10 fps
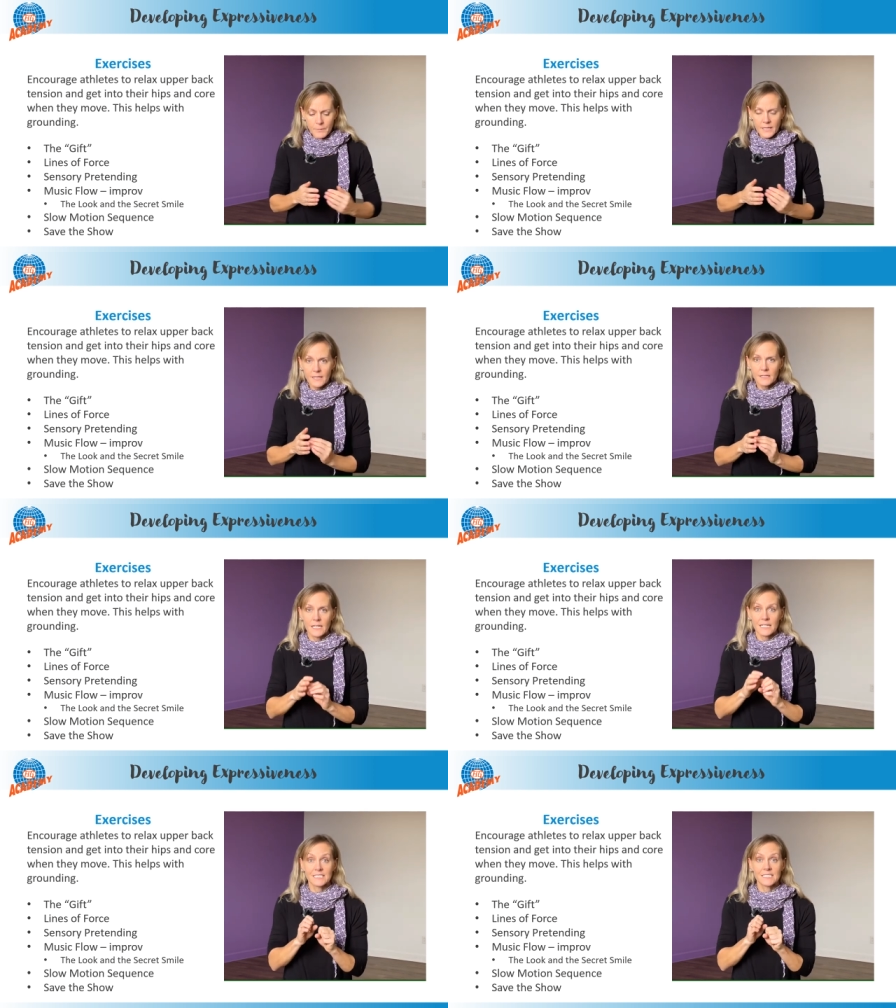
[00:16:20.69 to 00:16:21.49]
in
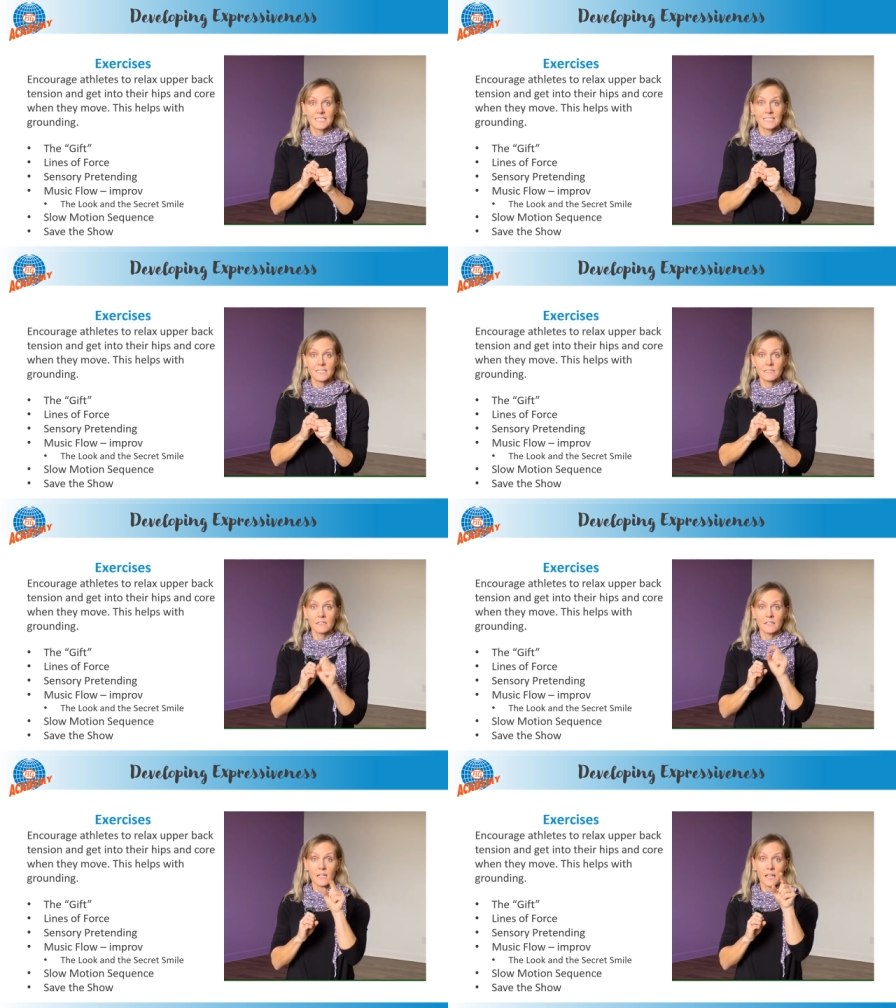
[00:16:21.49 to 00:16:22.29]
and steal
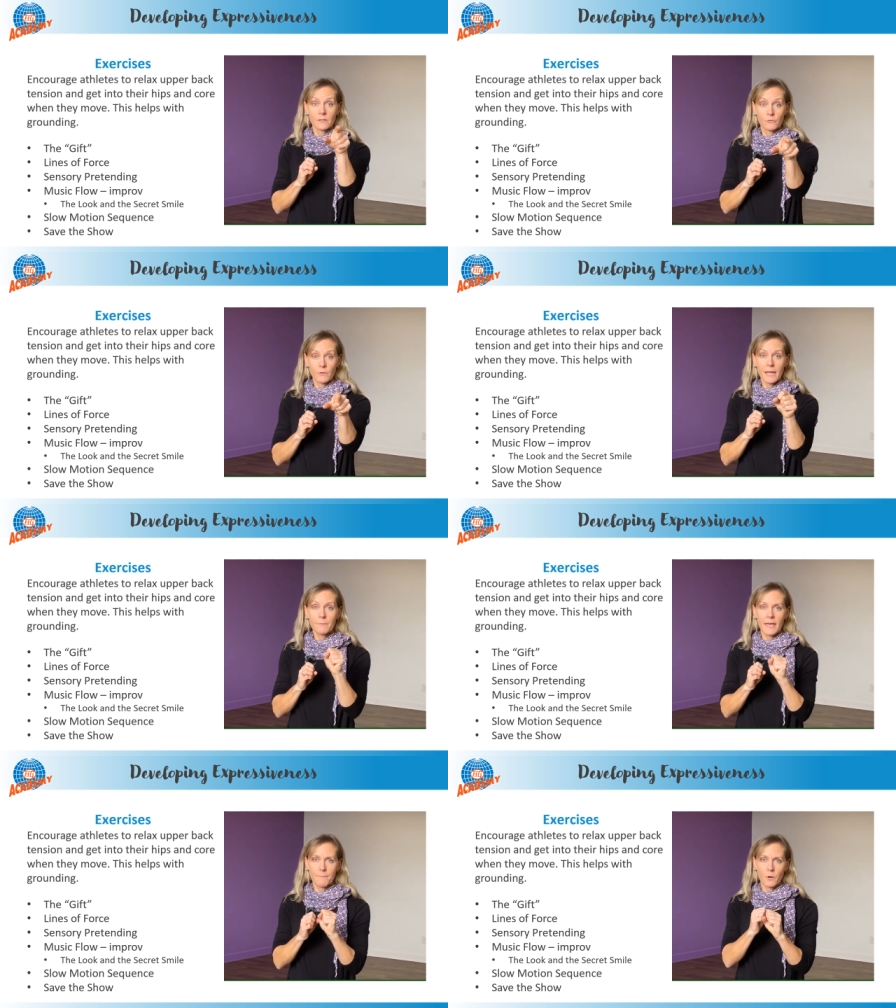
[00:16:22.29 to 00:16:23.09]
it and grab
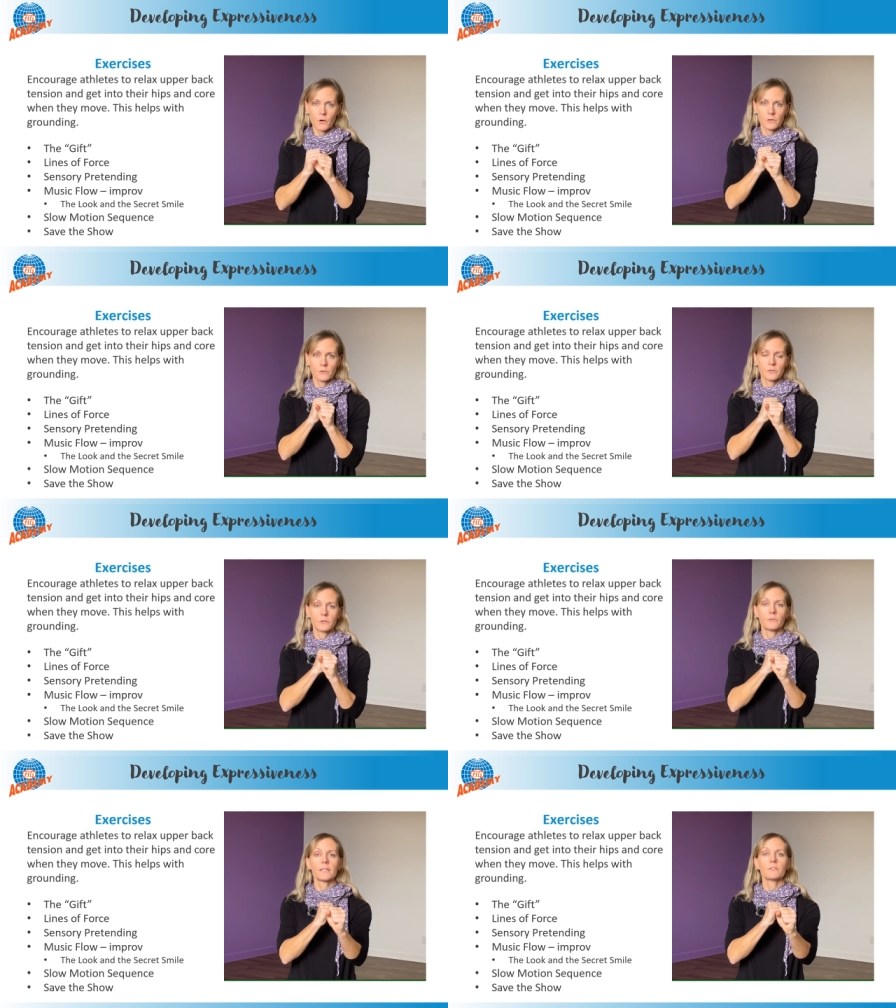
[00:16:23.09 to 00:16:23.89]
that partner and
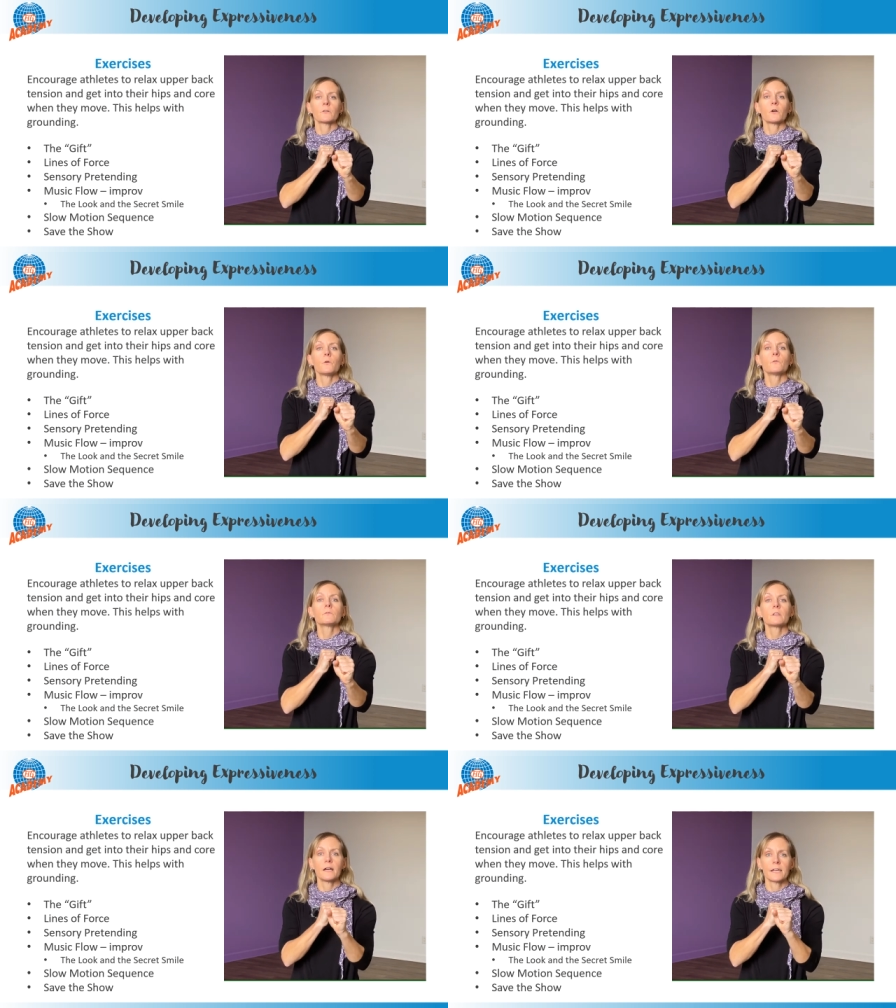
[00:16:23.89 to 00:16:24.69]
create their own
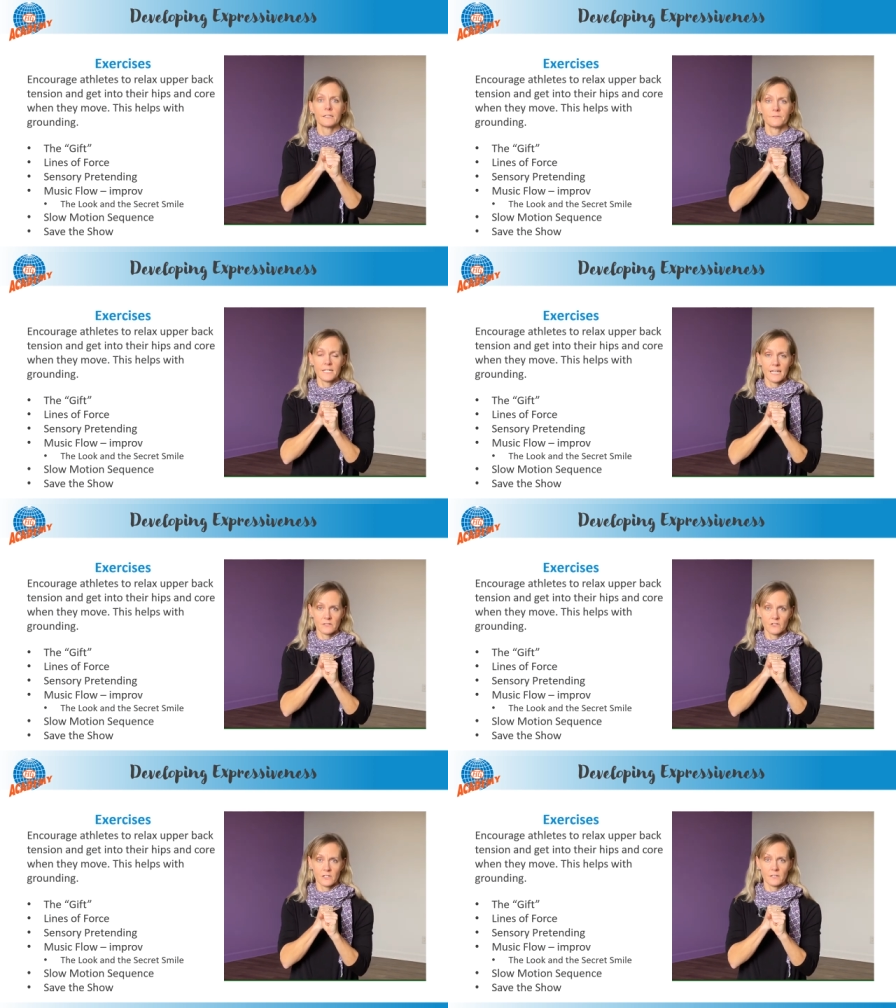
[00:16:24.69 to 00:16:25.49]
line of
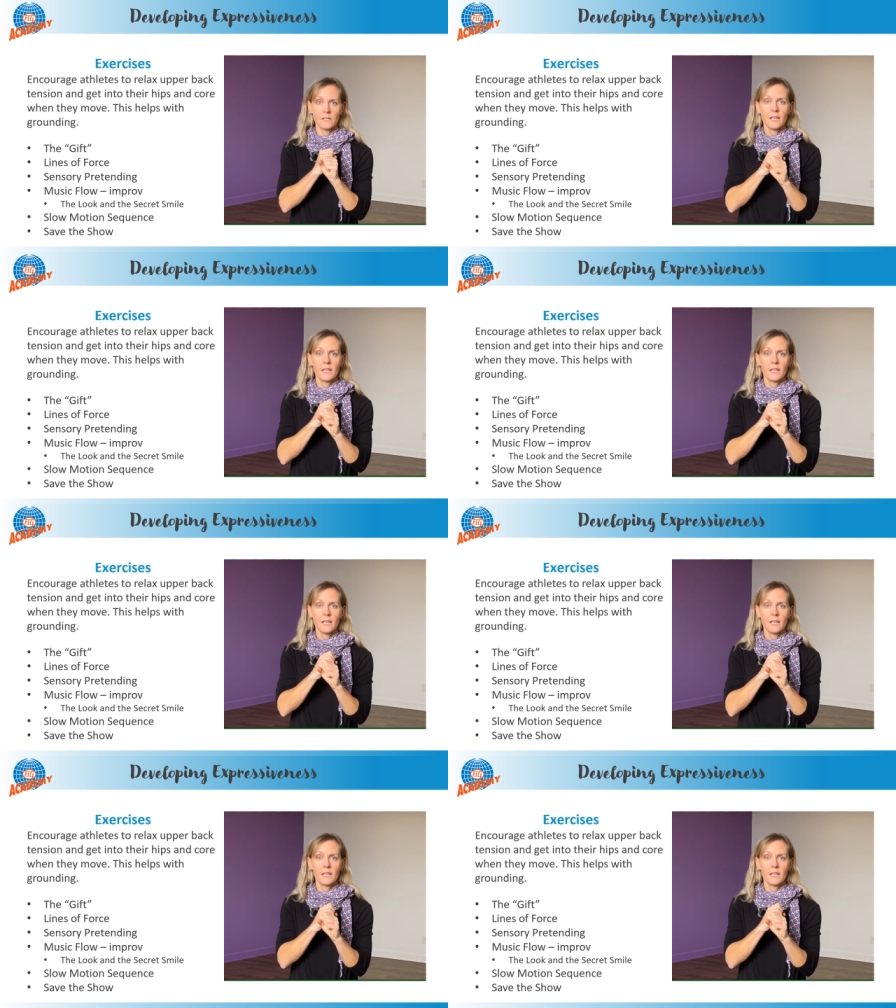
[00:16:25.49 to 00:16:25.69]
tension,